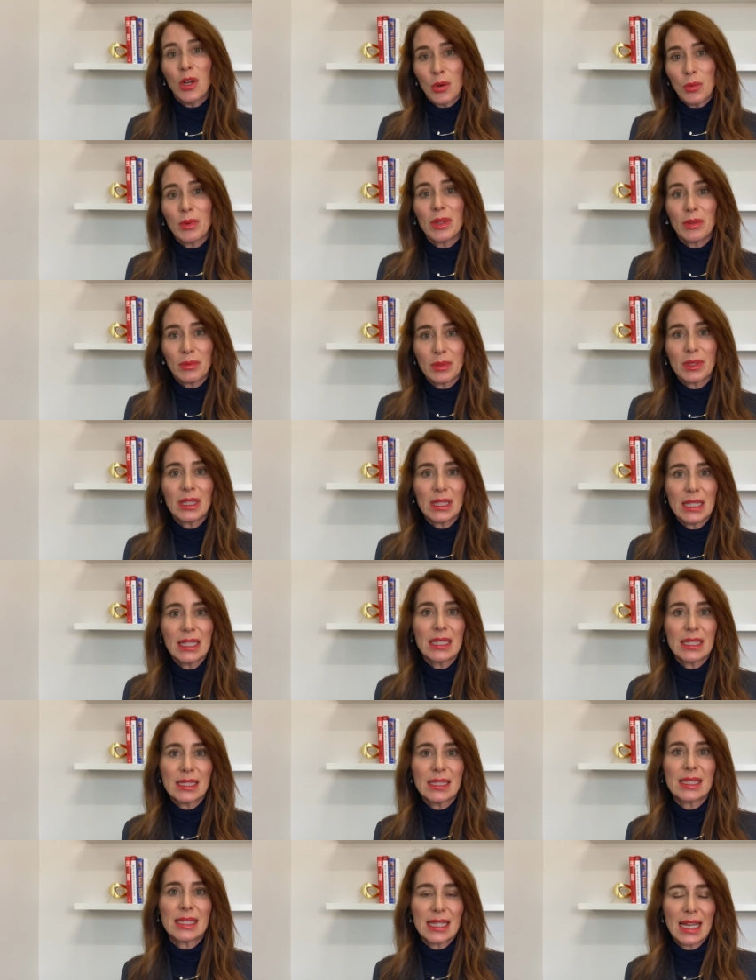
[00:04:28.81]
We really
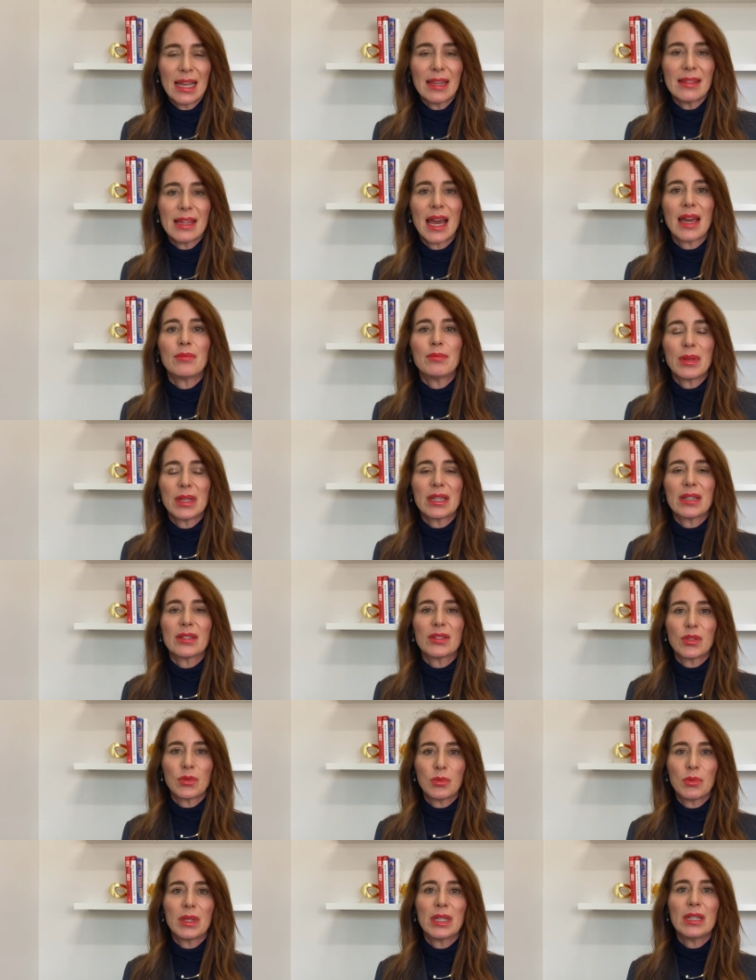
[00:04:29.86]
can say that
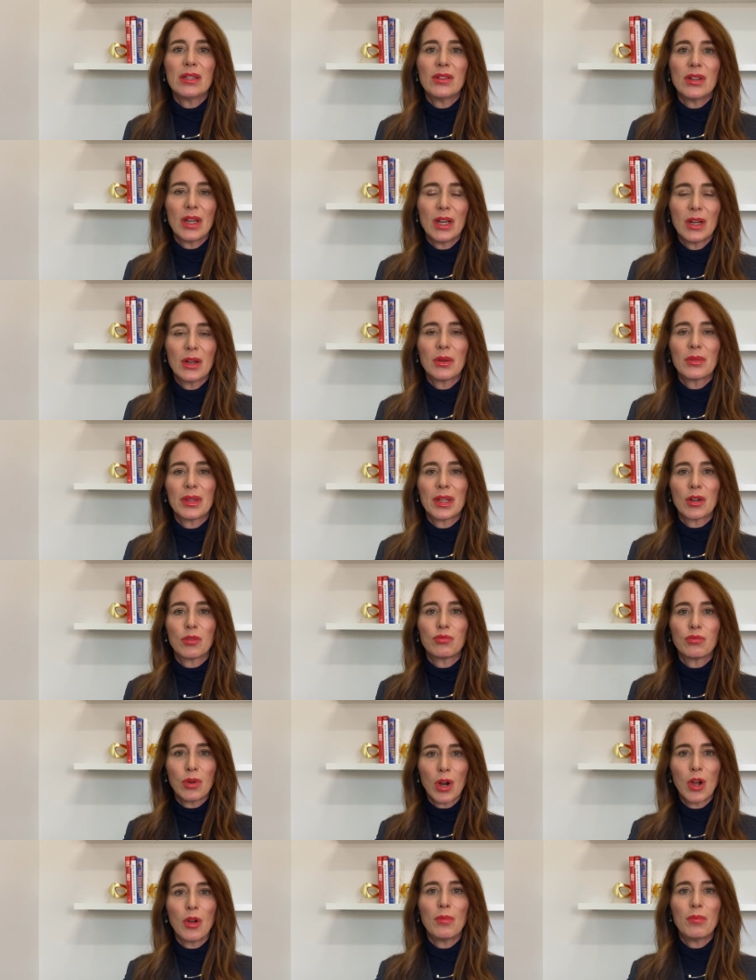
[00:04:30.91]
because we know that a
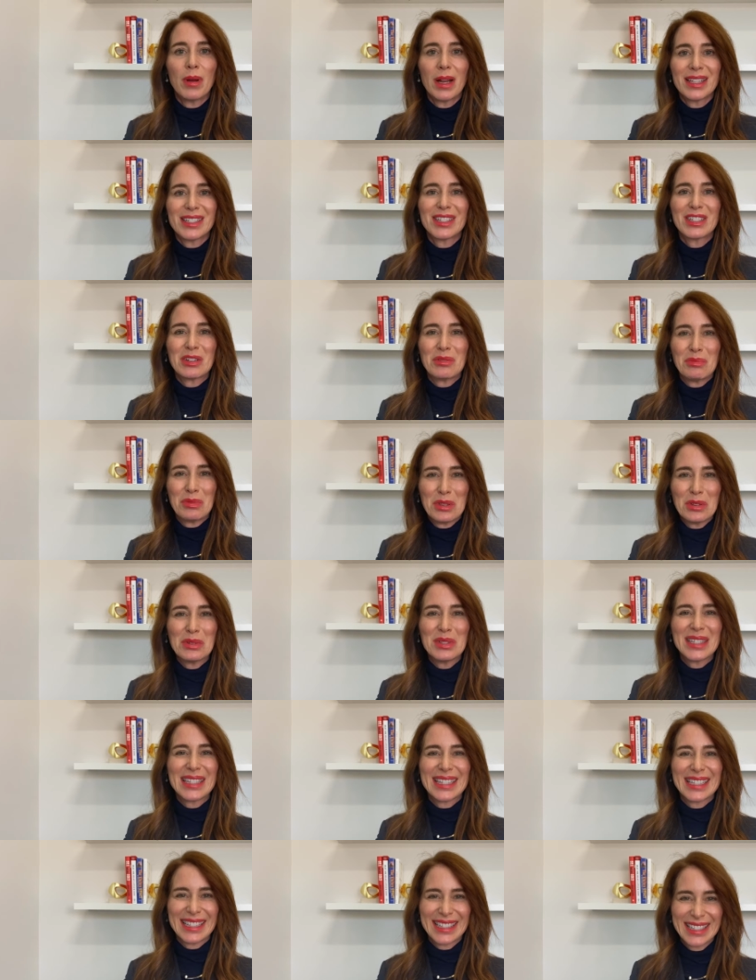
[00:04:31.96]
robust immune
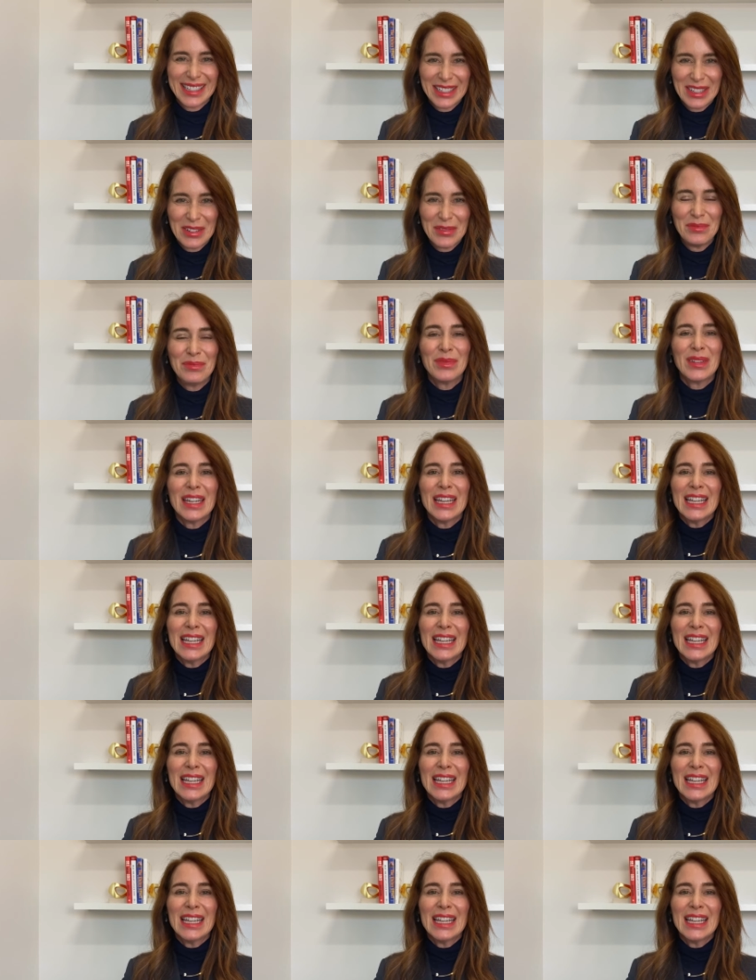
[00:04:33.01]
system